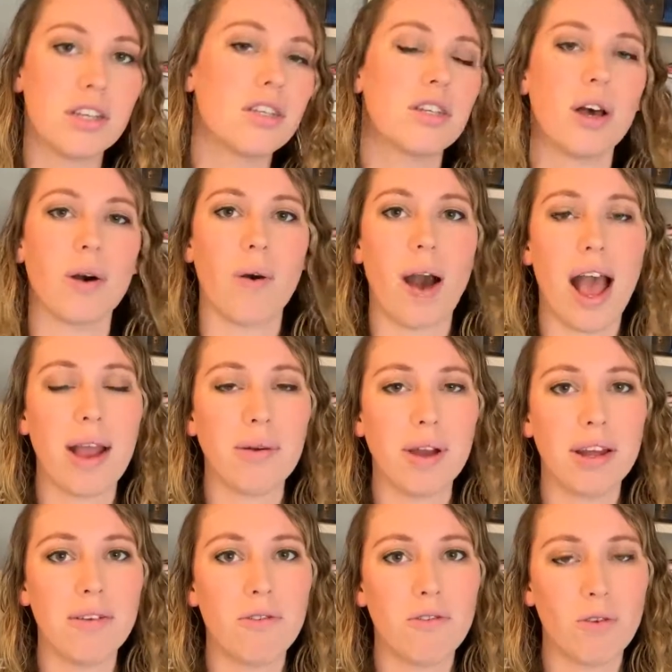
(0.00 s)
So I
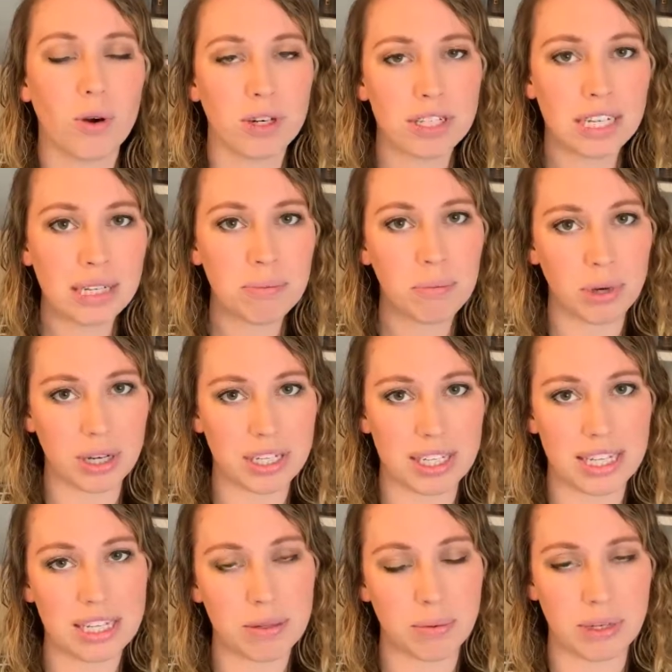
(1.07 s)
read 14 books
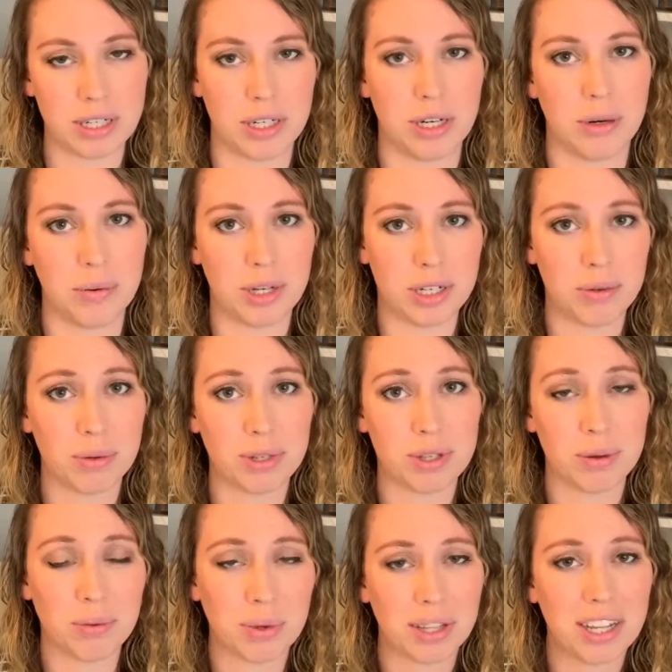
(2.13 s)
this winter, which was
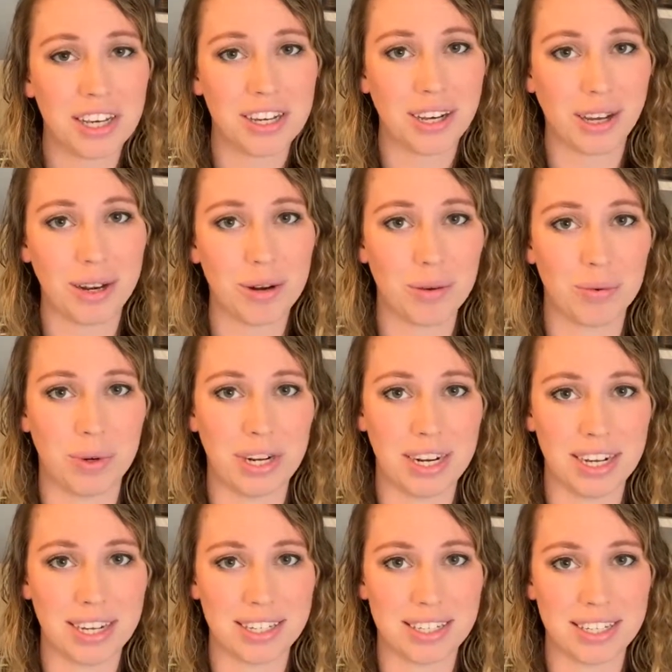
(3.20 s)
a really good
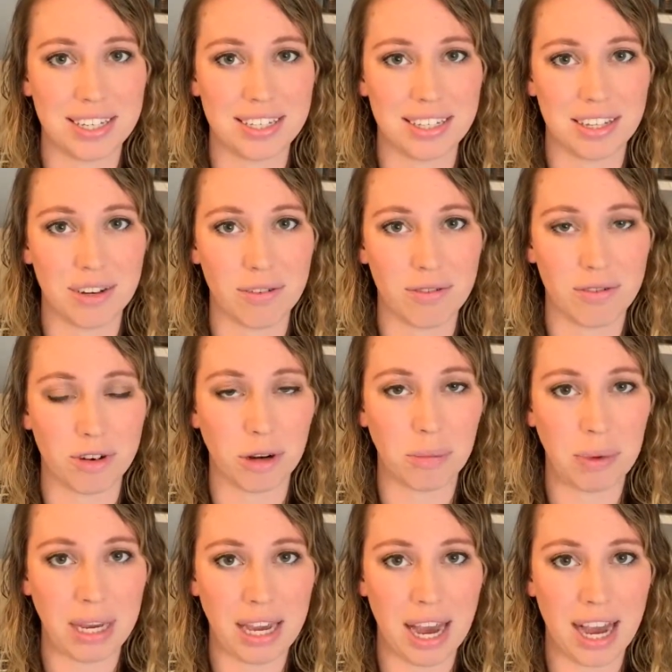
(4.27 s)
reading season for
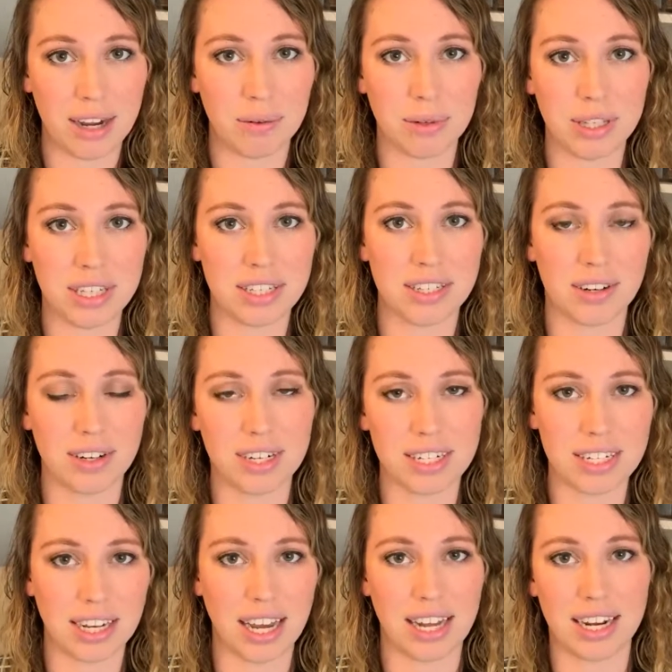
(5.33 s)
me. I really
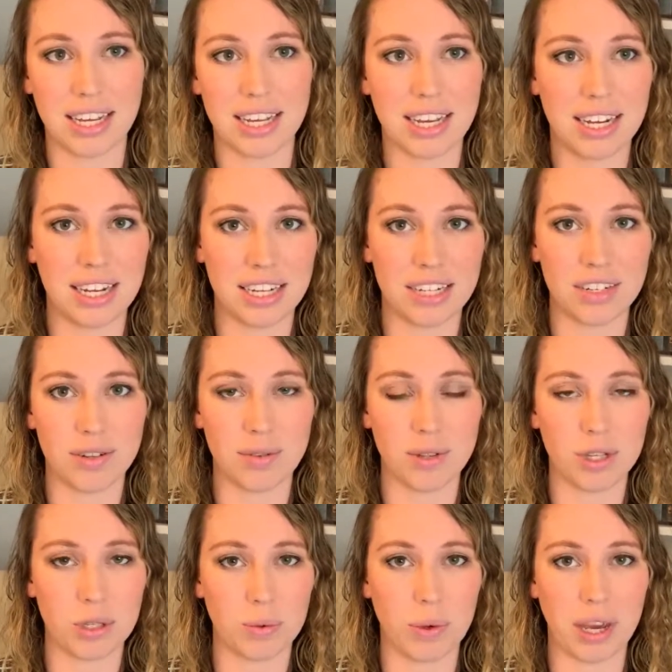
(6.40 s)
started to kind of get into
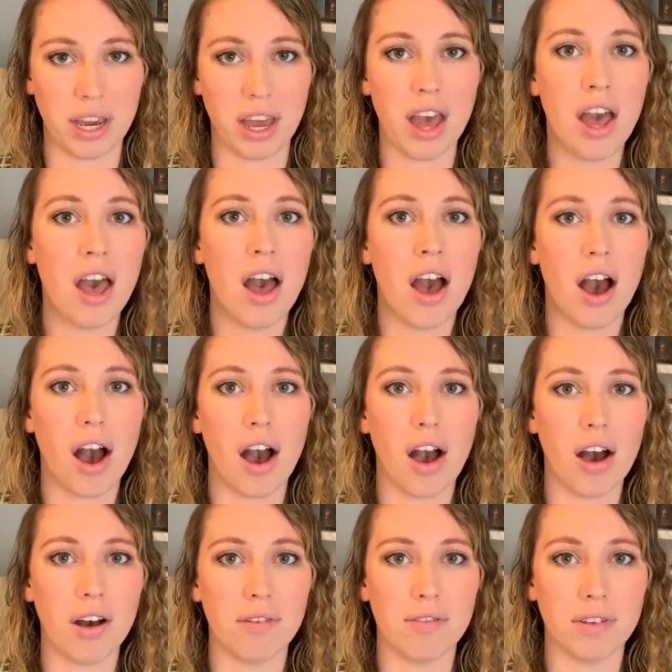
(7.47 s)
the swing
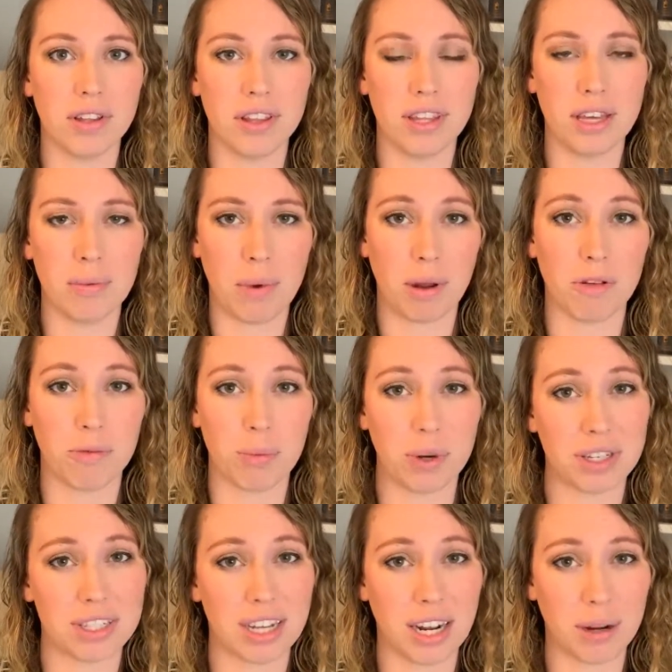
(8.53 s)
of the amount of
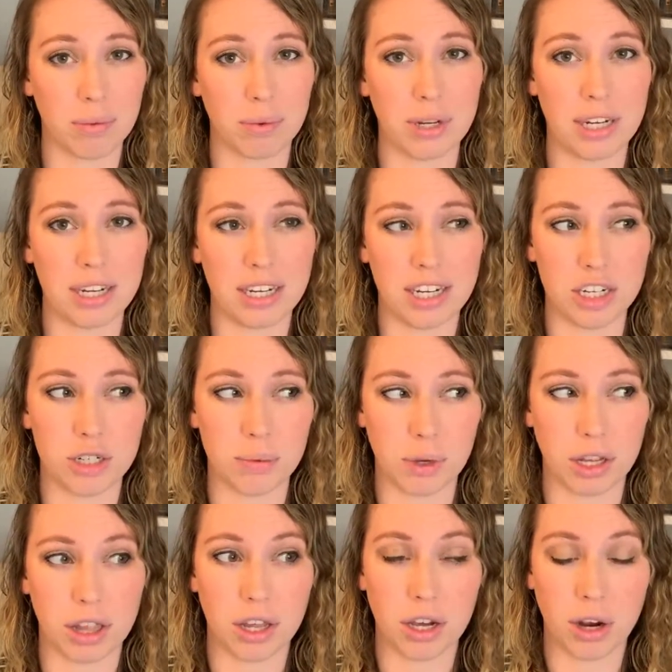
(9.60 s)
books that I read each
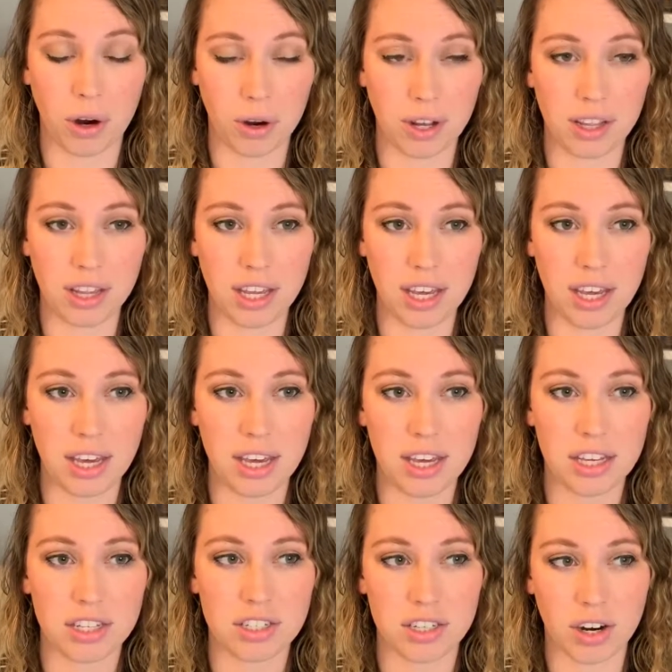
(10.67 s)
month currently,
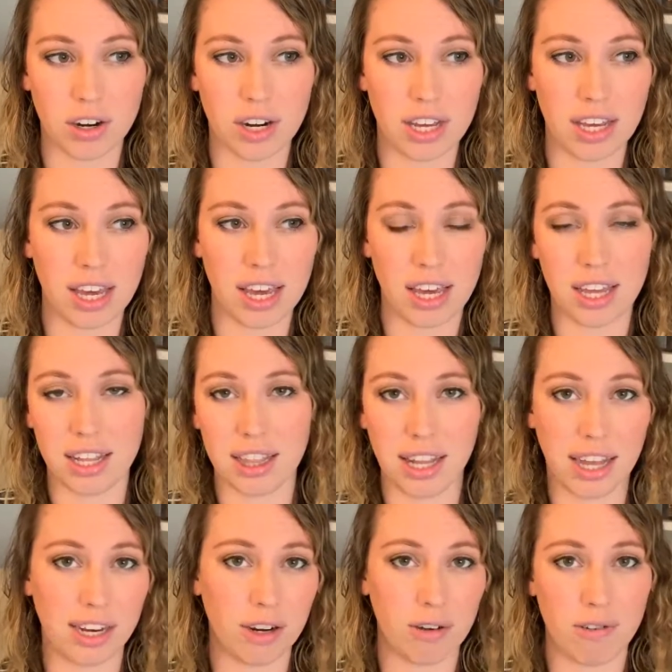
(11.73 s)
starting in
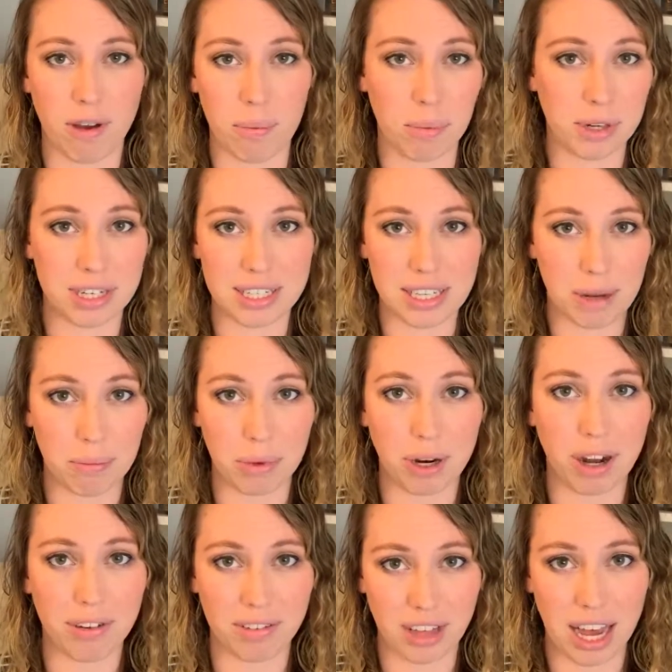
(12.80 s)
like November, December
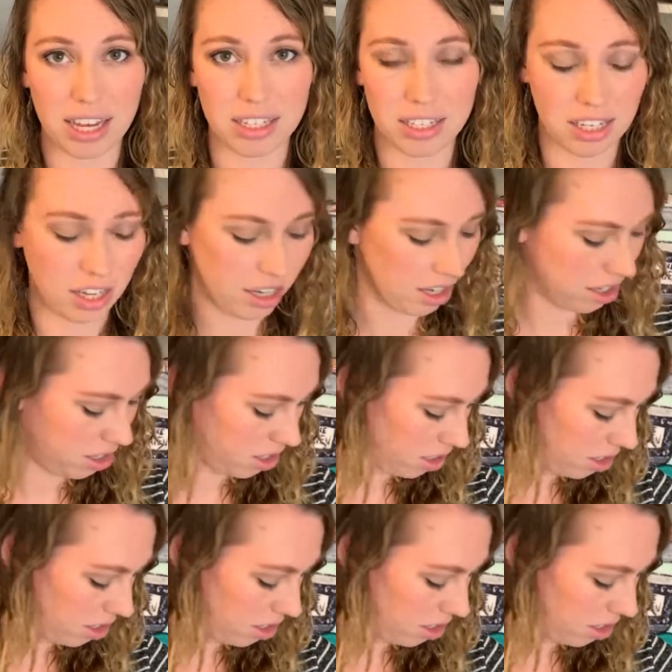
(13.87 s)
of last year.